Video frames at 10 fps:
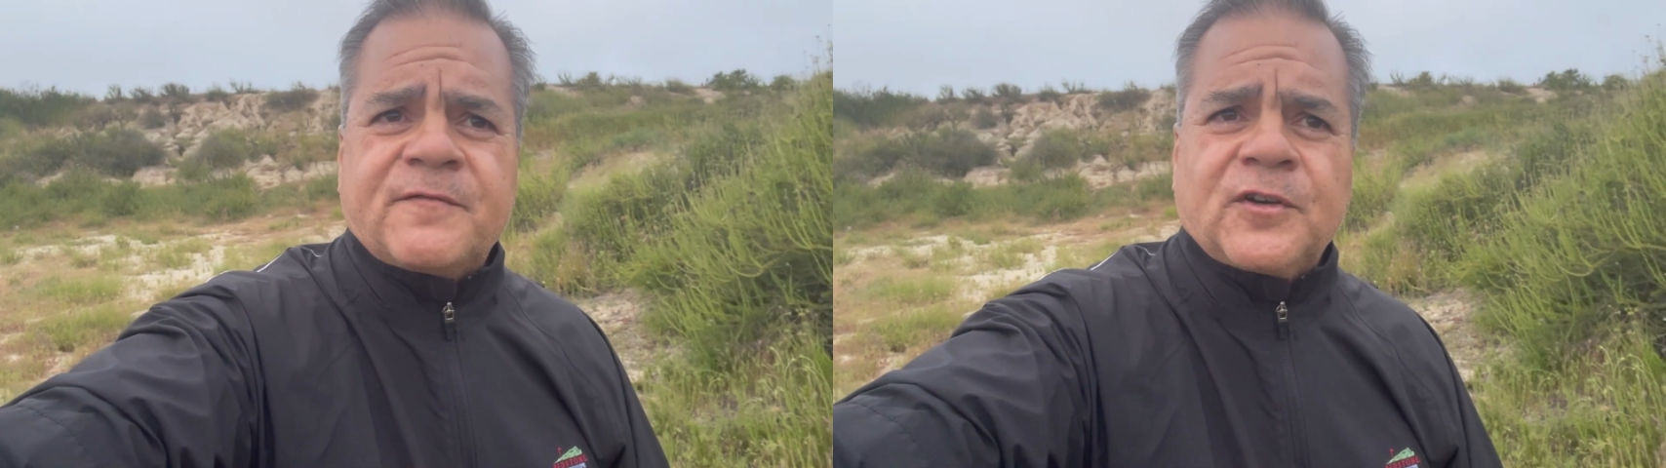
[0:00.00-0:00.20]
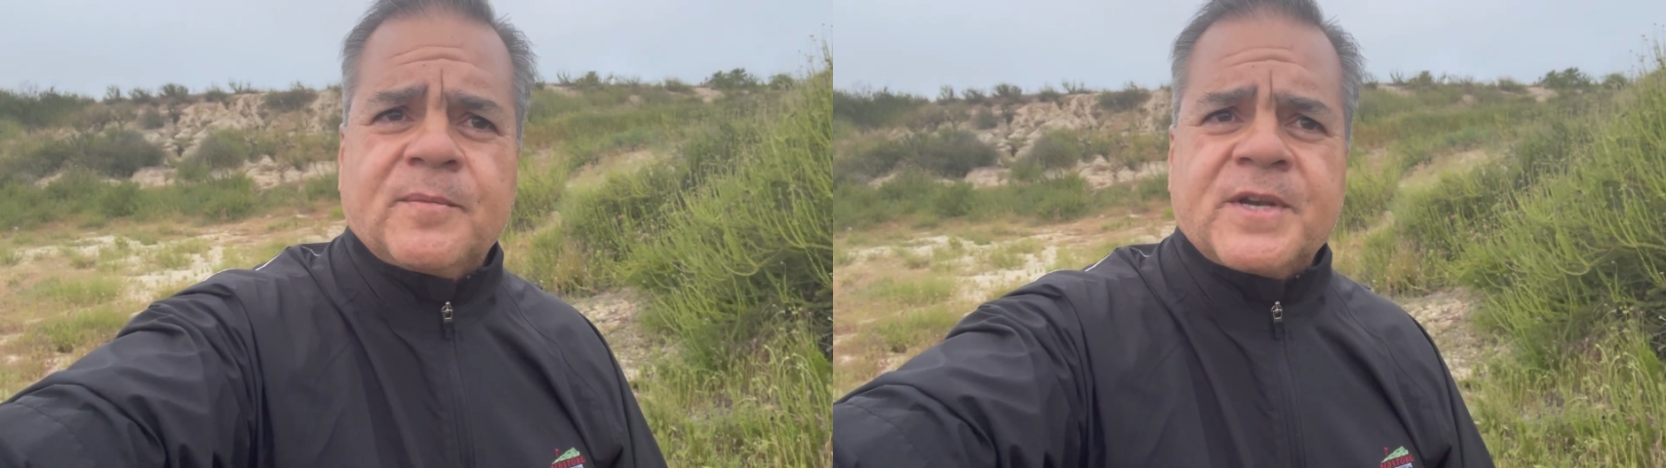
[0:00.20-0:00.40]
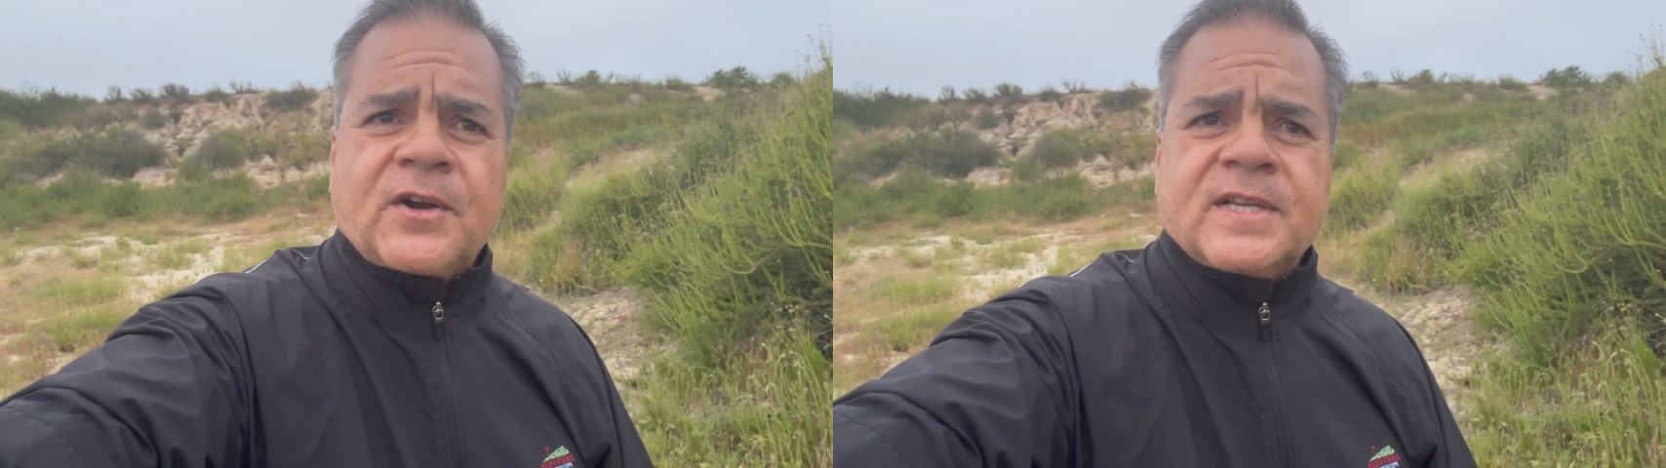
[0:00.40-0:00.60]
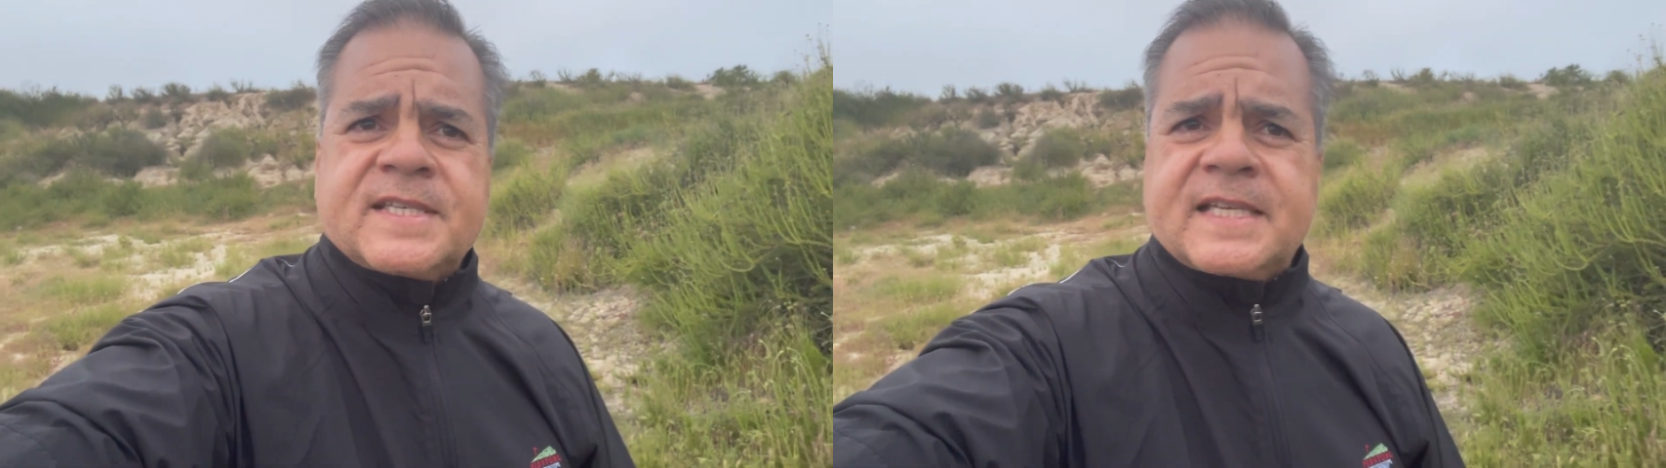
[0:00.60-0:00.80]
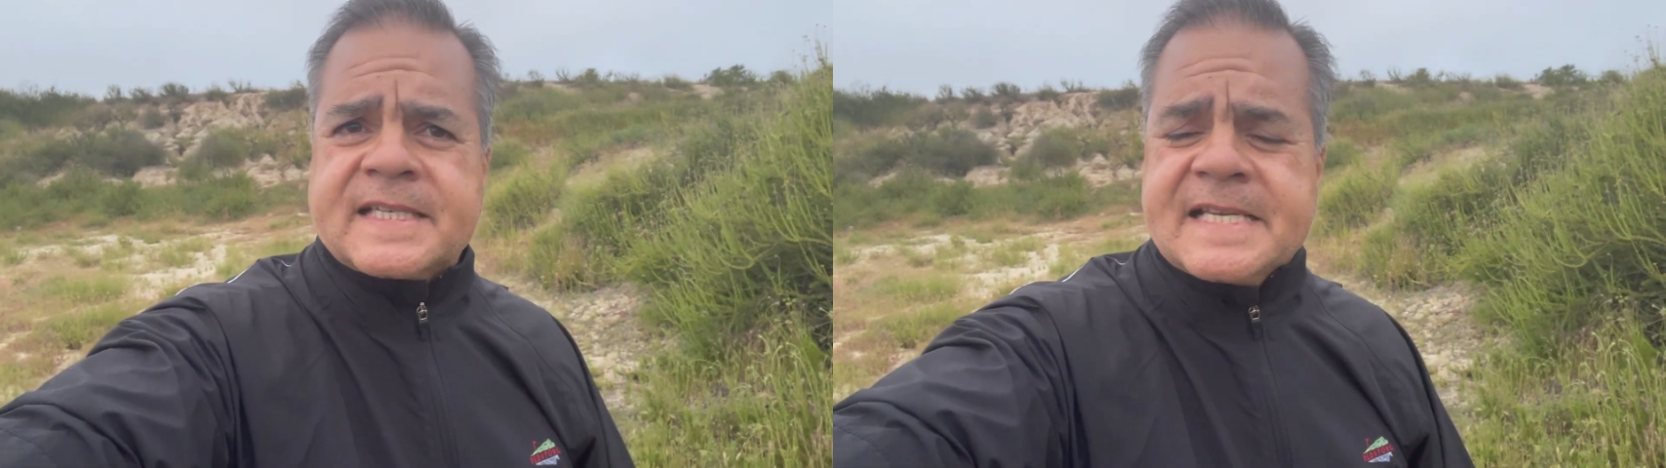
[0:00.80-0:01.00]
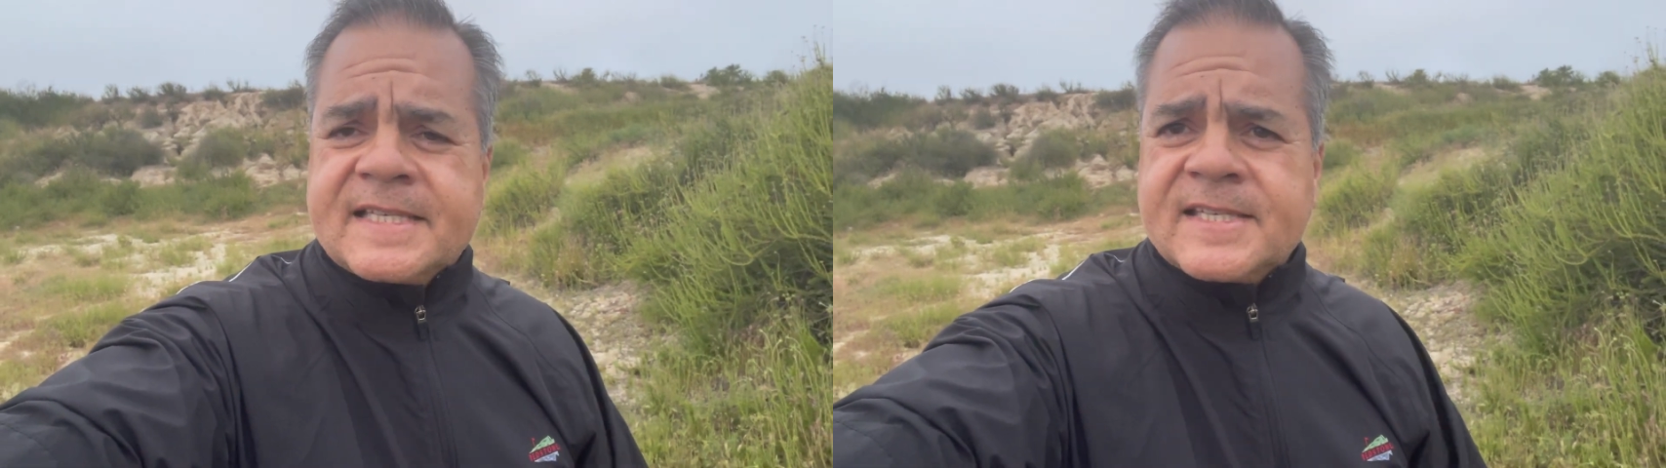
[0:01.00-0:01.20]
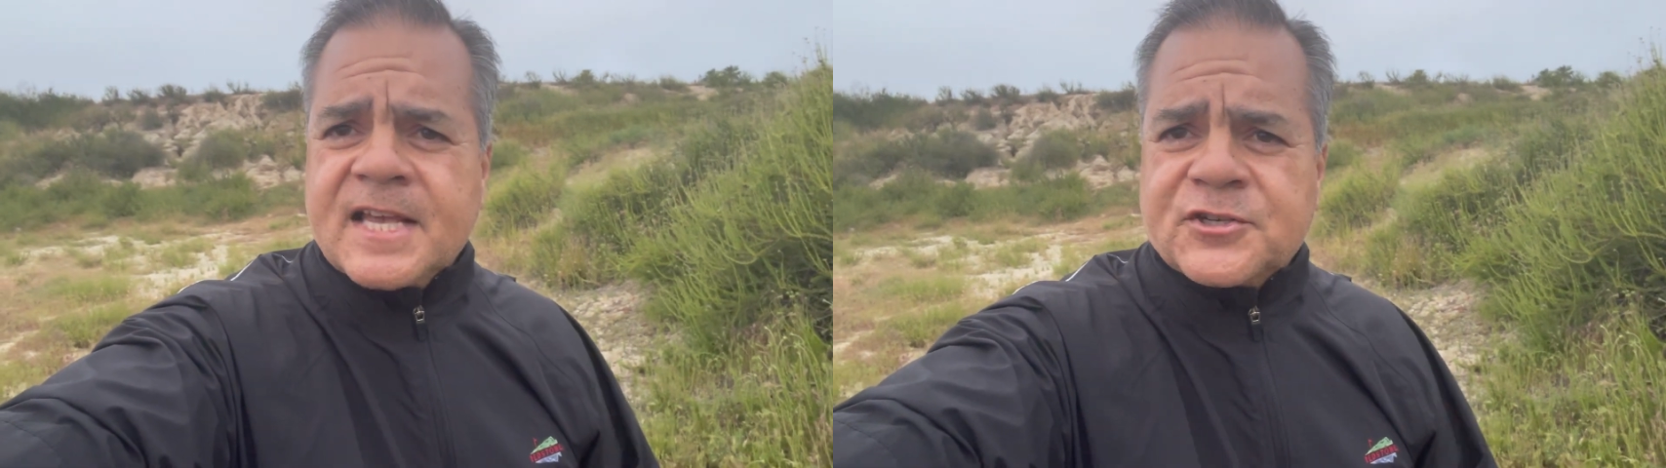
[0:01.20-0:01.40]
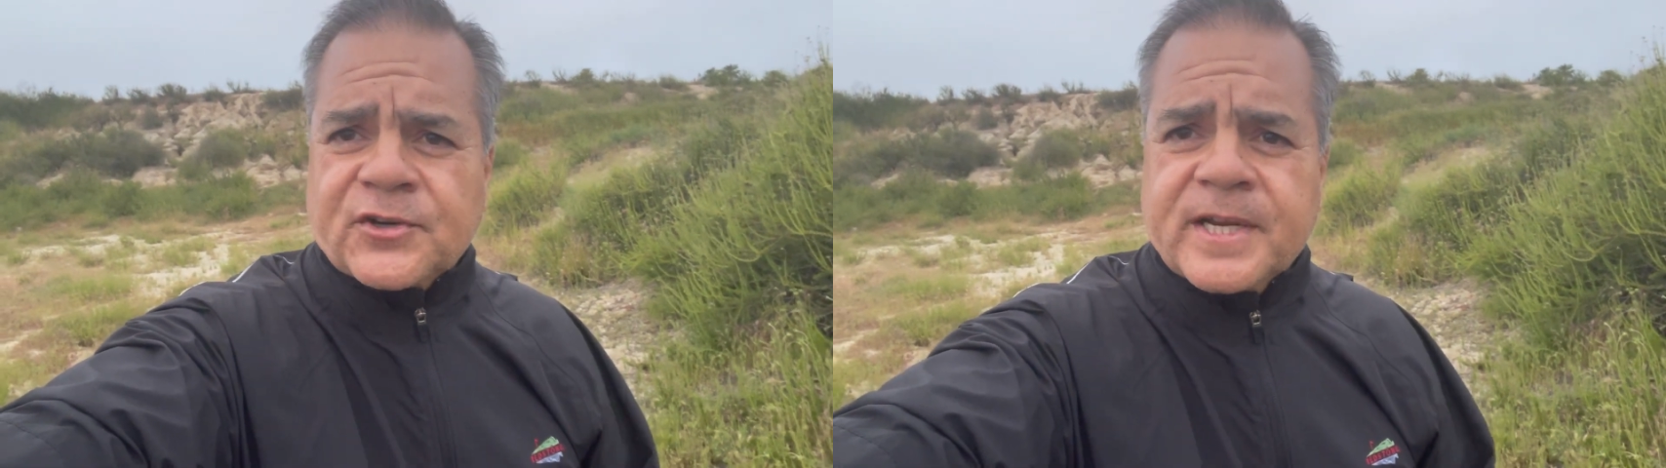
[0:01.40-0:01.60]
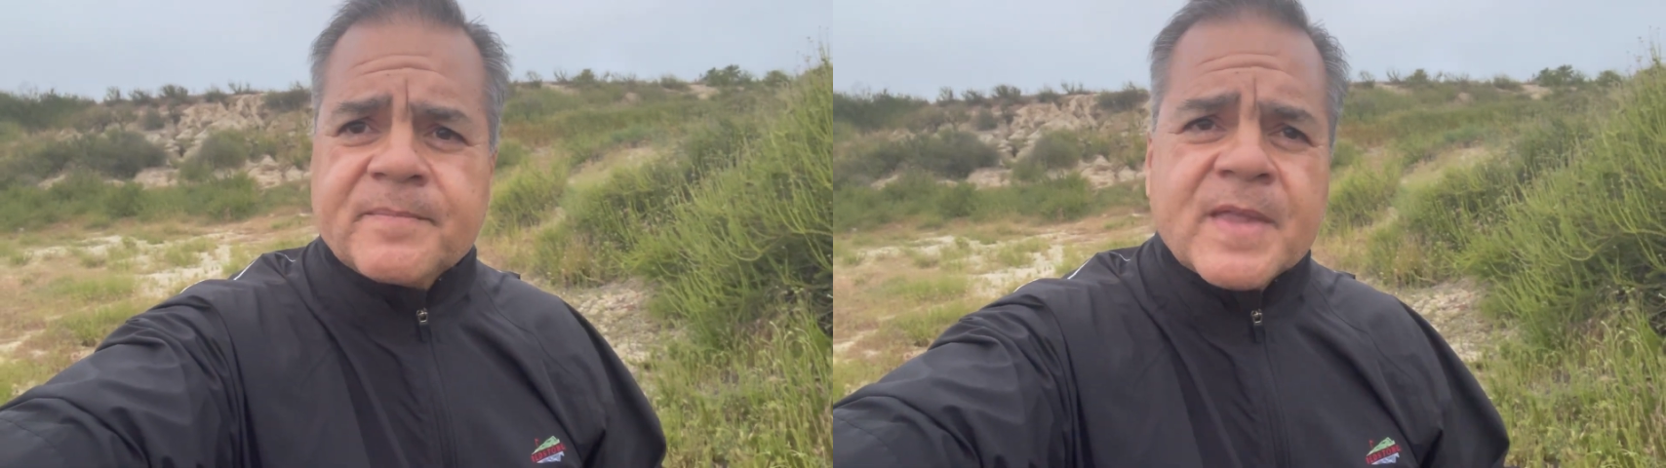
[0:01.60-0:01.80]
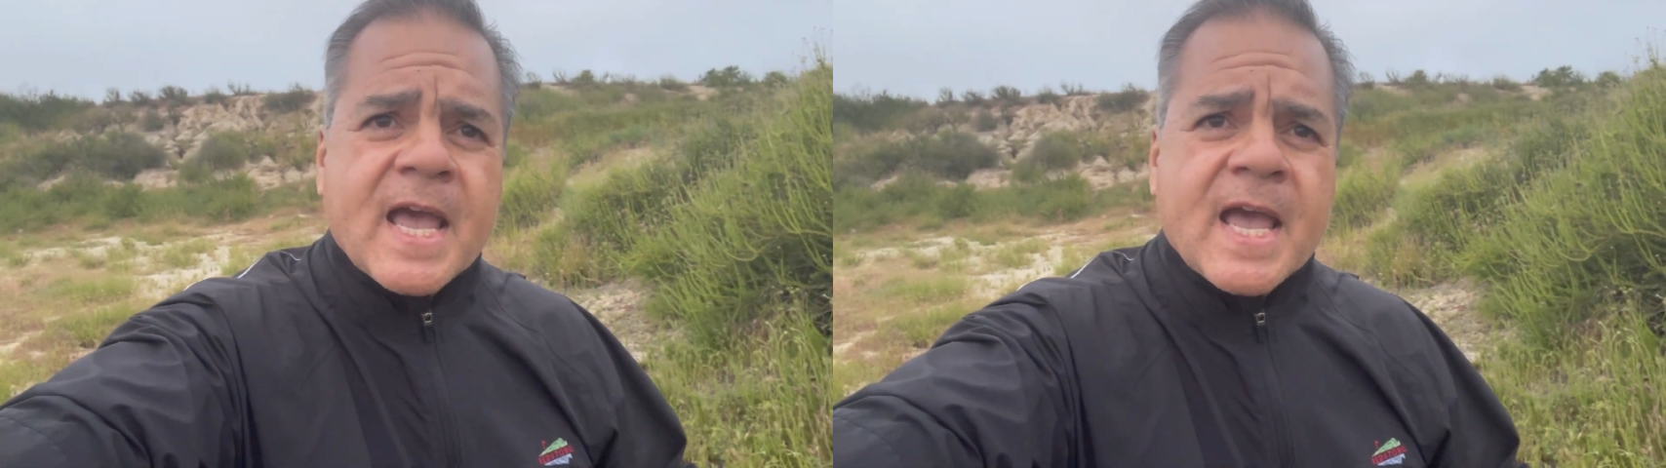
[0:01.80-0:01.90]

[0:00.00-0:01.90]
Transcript: Philip Neri in the 16th century